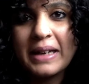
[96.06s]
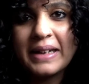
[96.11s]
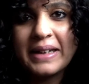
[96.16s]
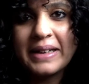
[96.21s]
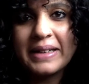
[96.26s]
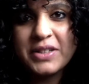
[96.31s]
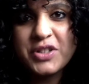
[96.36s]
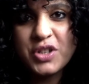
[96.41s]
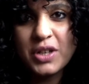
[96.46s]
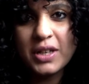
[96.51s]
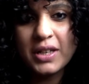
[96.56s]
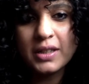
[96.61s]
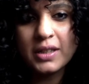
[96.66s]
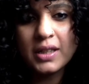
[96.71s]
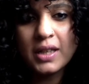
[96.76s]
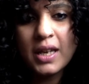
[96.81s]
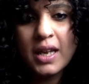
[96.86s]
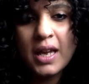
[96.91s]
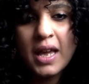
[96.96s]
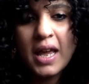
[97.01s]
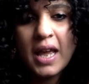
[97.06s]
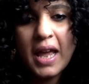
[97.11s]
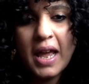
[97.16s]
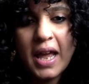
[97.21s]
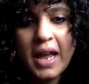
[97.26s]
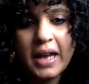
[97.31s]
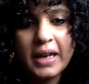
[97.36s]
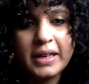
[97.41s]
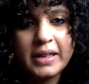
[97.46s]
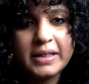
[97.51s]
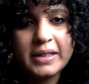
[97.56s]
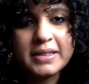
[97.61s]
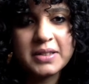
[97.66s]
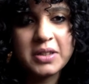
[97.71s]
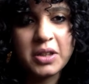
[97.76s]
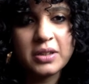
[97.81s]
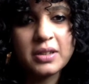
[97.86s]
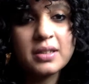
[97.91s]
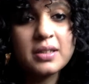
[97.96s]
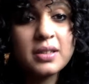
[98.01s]
Lady Jane. And it's
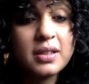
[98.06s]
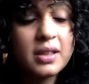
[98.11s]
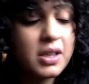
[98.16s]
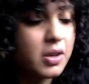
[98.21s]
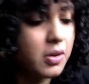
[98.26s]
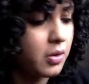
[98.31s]
got three